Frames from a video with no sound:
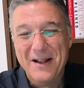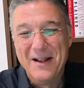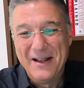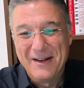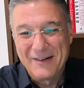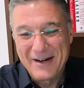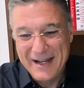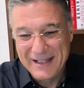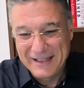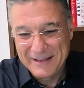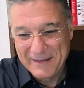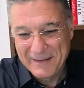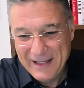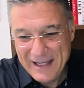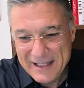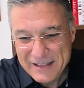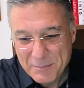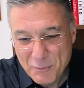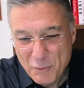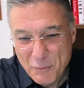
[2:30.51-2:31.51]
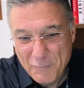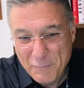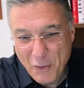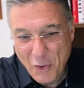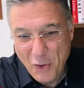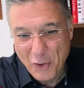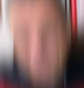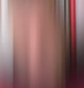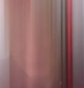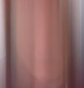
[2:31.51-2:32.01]
Right, let's move
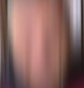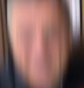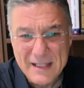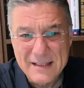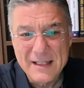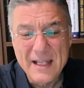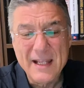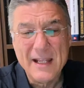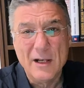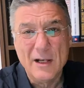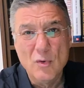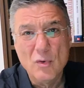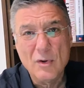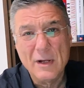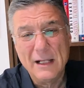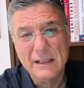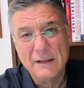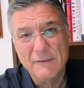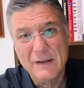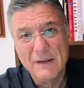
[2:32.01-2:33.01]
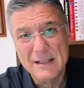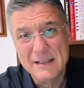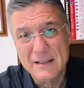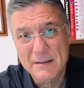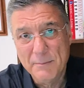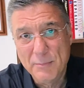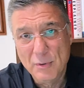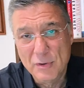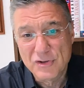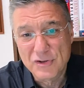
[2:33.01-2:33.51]
on. Let's take a look at a very
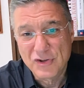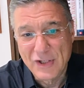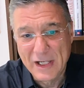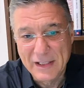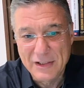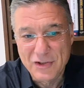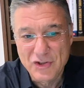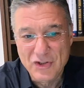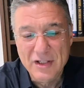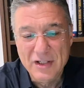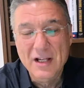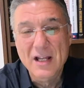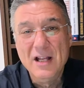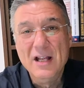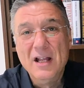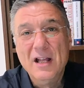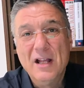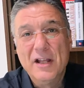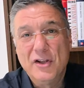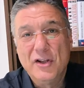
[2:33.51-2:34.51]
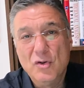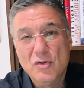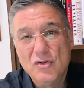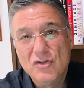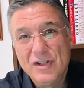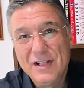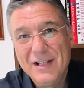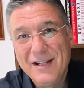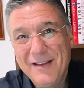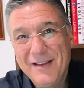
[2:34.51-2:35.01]
simple strategy
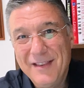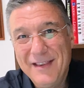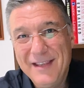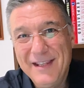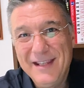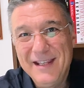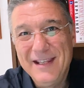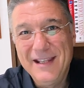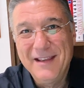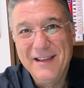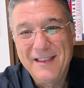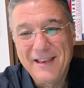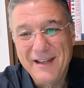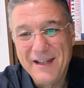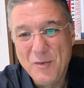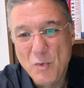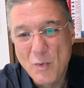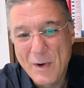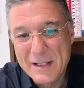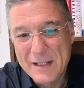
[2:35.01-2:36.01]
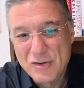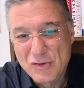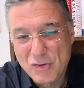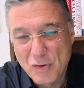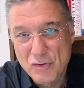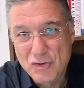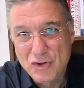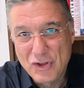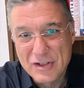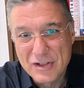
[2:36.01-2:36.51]
using the 3 white
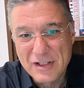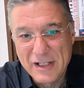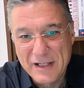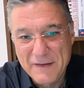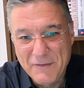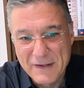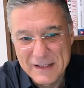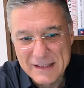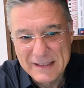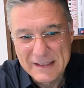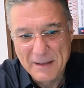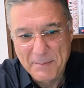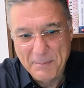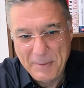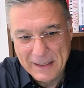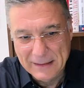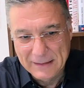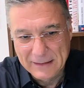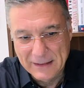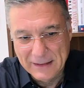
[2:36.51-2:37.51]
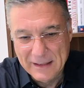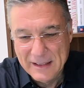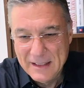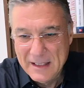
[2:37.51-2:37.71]
soldiers reversal pattern.